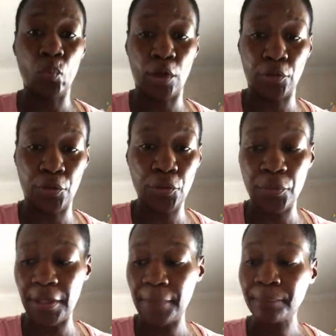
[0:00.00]
you want to do
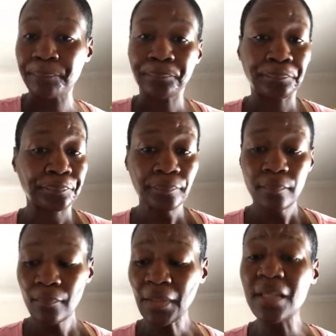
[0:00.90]
it.
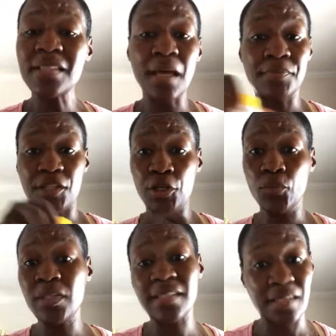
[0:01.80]
It's up to
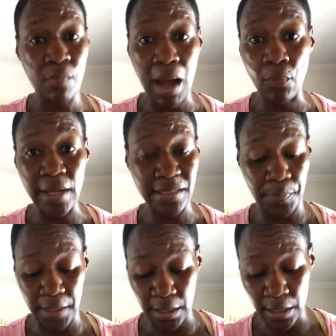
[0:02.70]
you. This is my
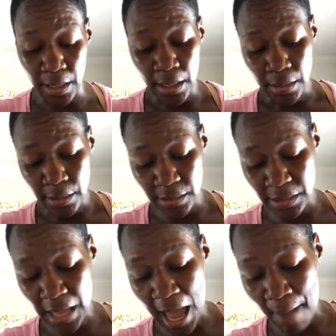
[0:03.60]
recipe. This
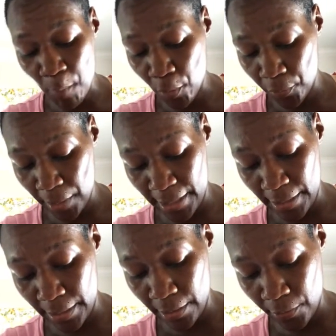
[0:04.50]
is how I'm
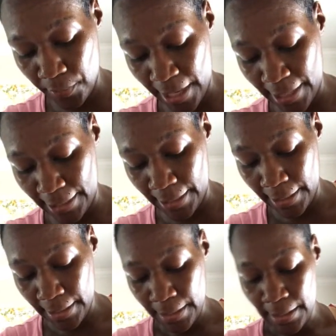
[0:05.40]
gonna create it.
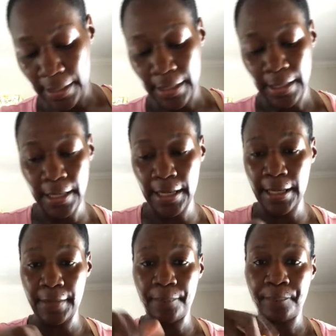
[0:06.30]

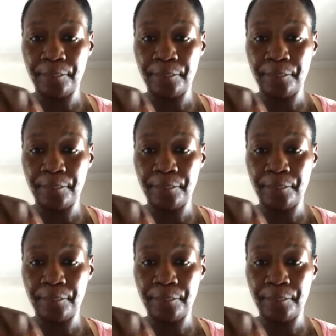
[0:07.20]
And